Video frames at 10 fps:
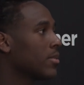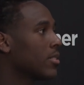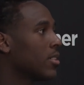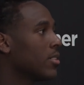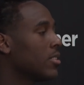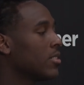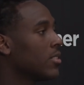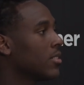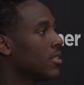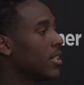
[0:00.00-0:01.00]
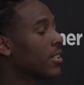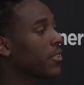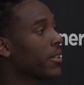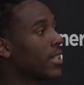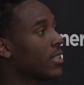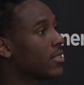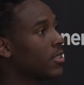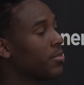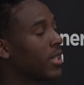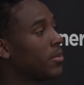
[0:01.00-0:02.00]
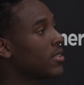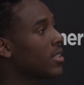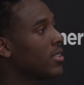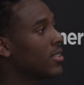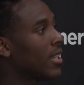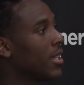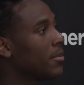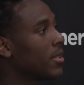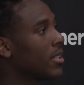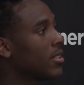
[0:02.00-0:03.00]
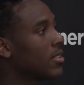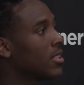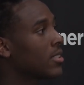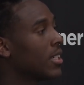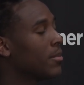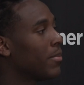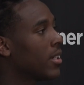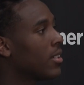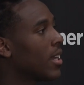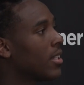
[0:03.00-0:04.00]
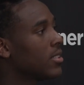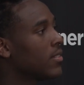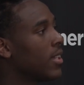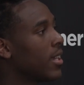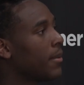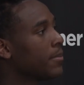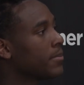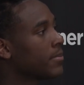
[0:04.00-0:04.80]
So it's year three, so playbook's still the same, and just get better knowledge of that.